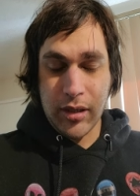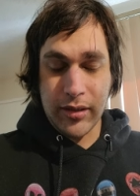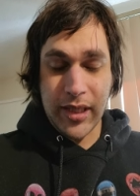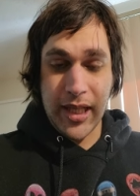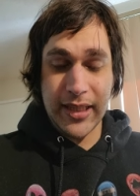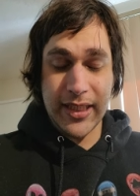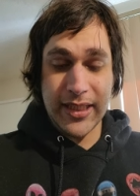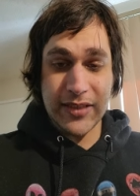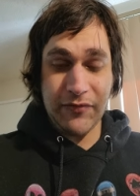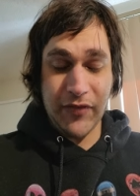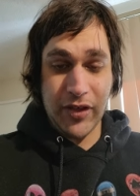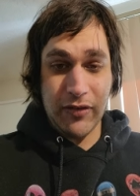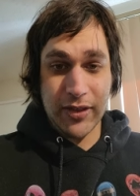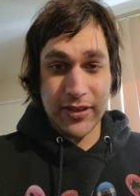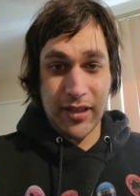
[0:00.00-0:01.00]
Then these
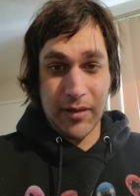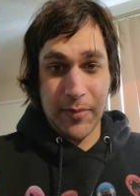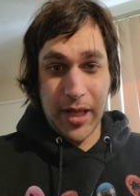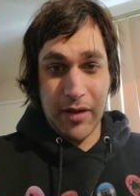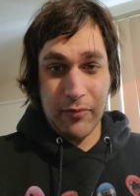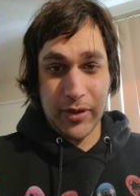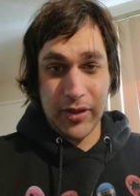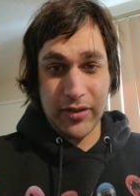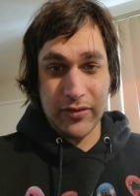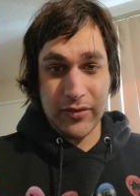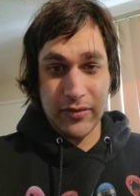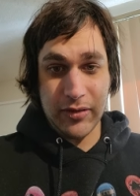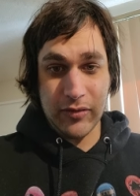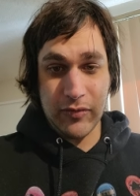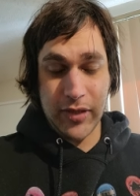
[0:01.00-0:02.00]
villains come out with
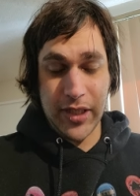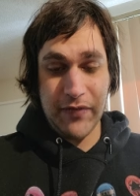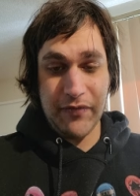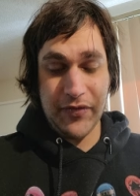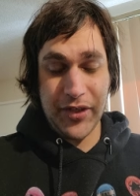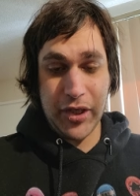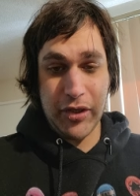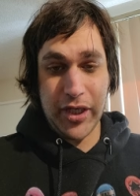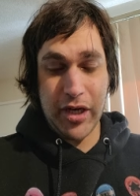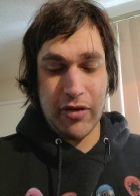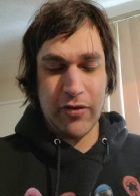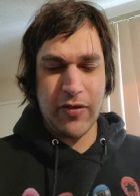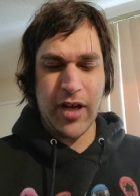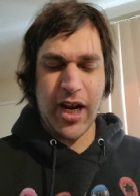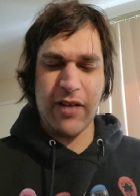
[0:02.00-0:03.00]
including
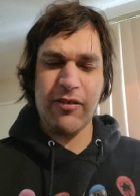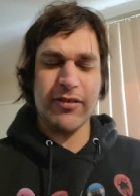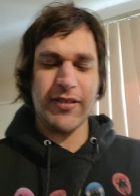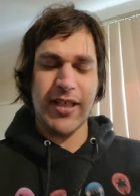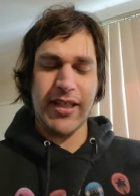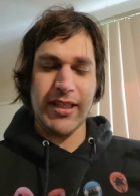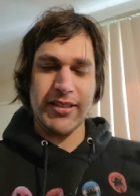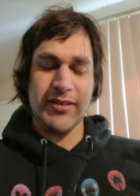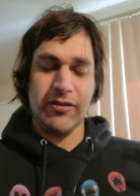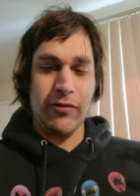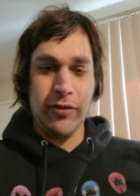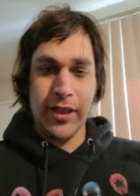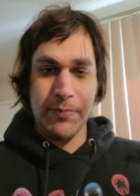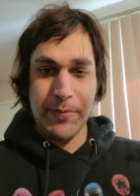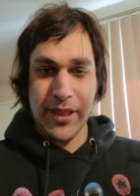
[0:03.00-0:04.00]
Furio, who kind of looks like this
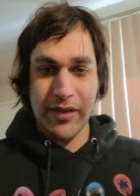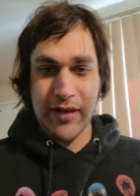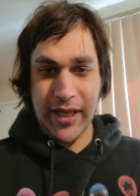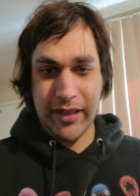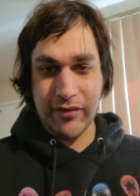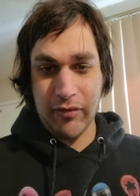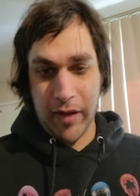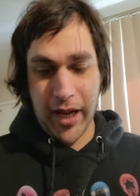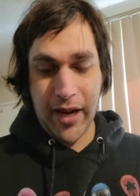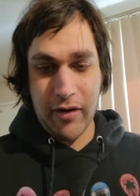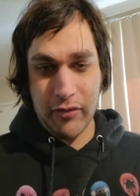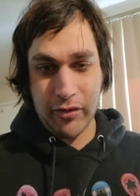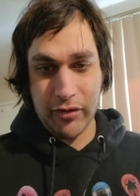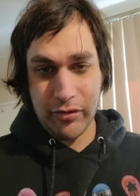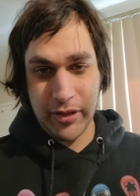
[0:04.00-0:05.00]
creepy like
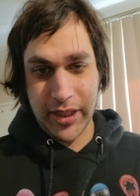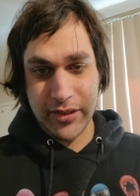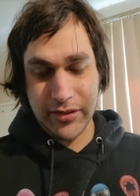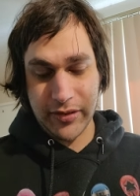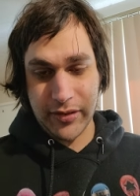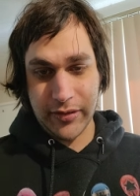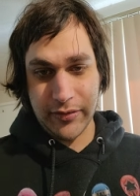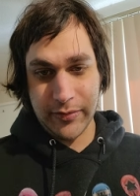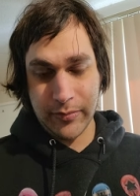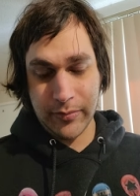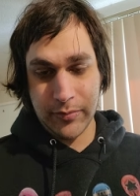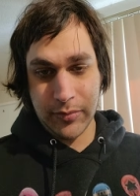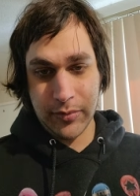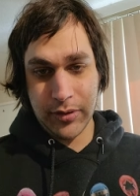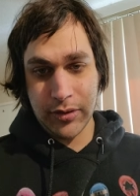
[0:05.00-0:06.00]
clown creature.
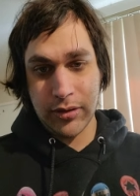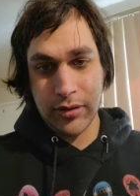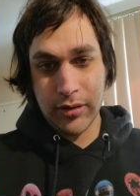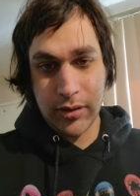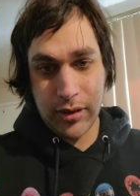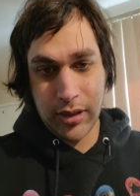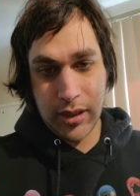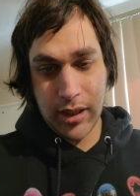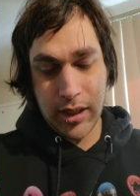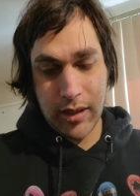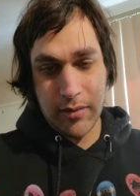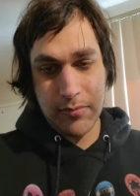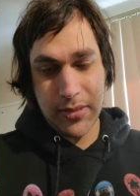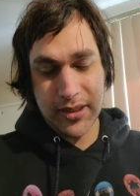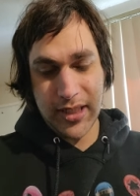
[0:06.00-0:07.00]

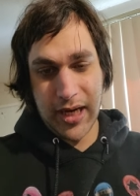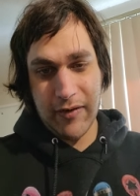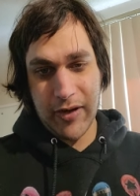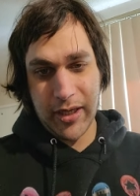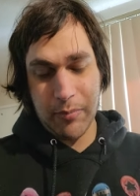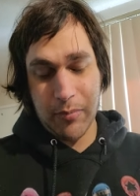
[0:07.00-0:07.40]
Um, he's kind of like